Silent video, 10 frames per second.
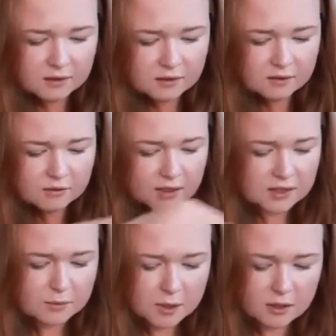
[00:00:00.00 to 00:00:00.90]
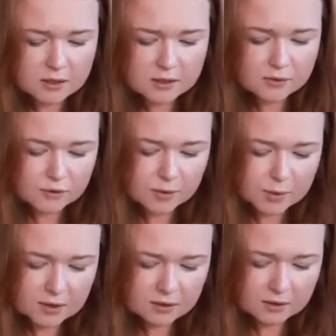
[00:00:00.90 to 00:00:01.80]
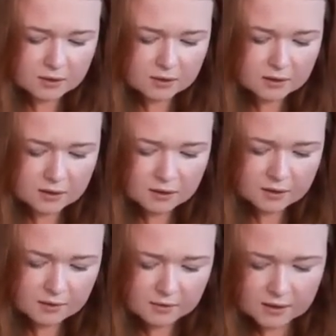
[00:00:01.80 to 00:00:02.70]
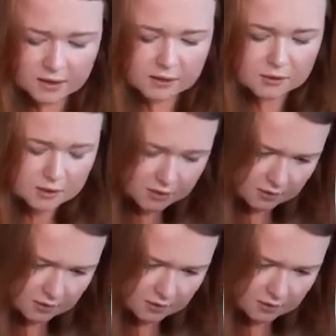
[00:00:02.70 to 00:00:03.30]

the red part of the ribbon that I glued on.